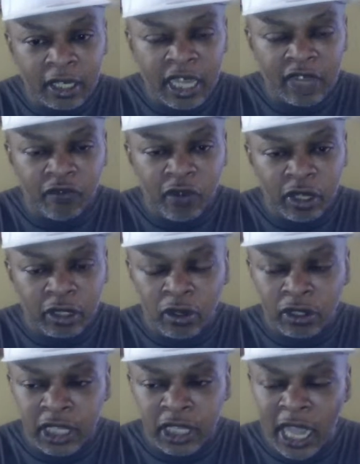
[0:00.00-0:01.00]
that's what, you know
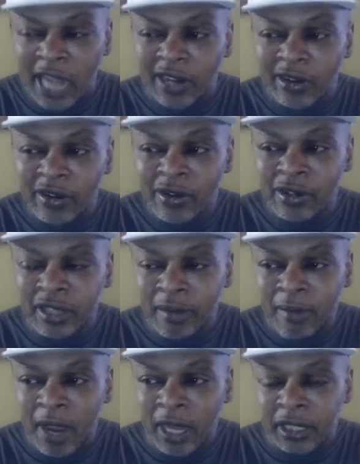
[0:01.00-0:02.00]
what I'm saying? I heard
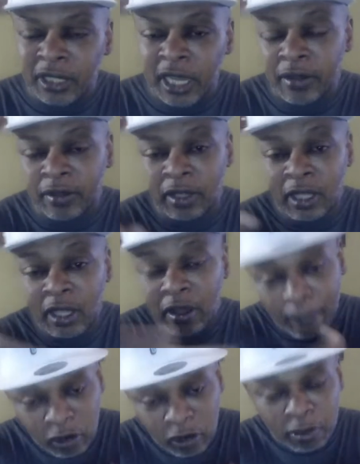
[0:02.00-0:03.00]
somebody say,
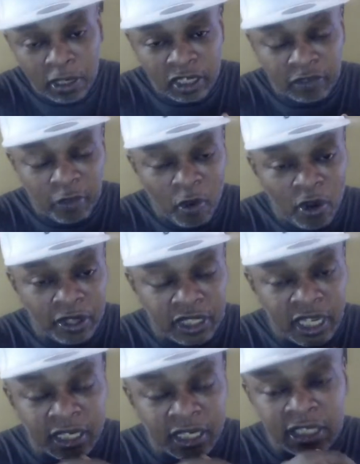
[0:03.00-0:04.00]
Blue Blood Sports
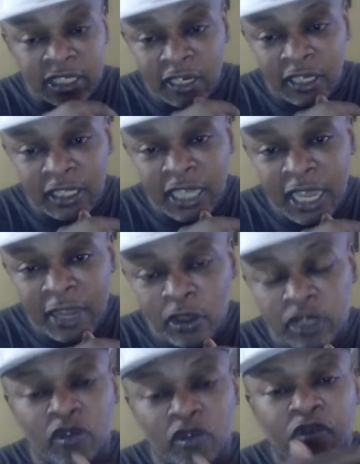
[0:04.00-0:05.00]
said this the other day,
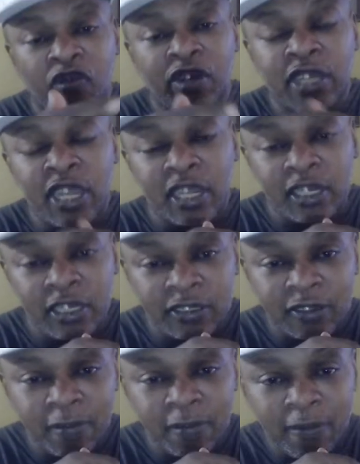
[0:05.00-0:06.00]
which was ridiculous.